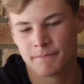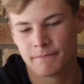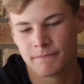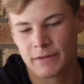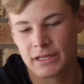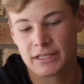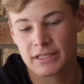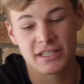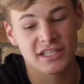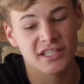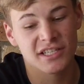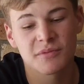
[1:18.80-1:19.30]

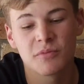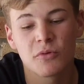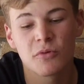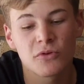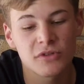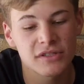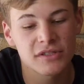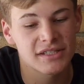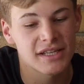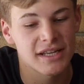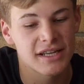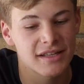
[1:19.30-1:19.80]
it's a
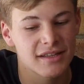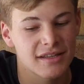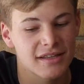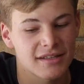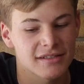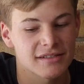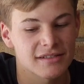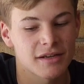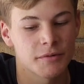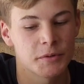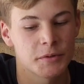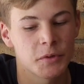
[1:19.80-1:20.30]
small set,
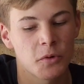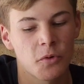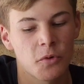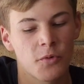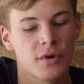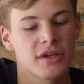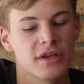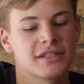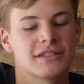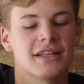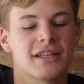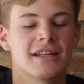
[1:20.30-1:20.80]
so it
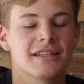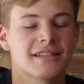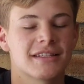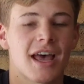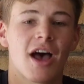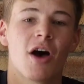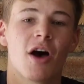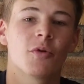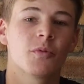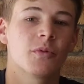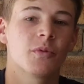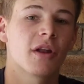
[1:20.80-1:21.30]
always stands
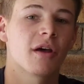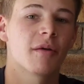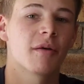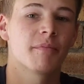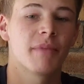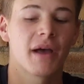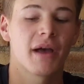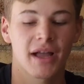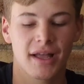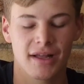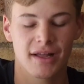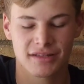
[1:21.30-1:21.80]
out when I
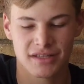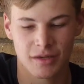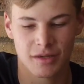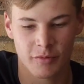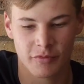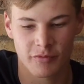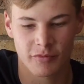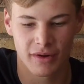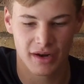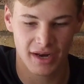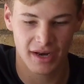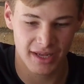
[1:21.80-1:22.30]
pack out some
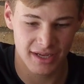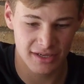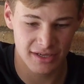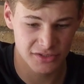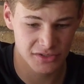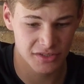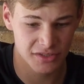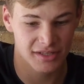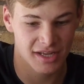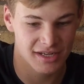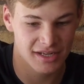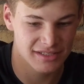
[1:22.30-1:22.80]
of my Legos
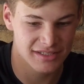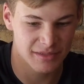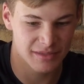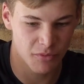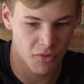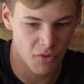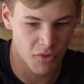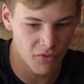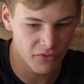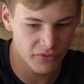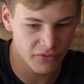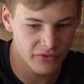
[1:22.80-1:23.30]
to dust them
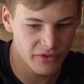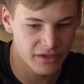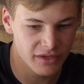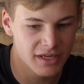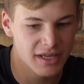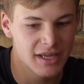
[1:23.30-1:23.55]
off.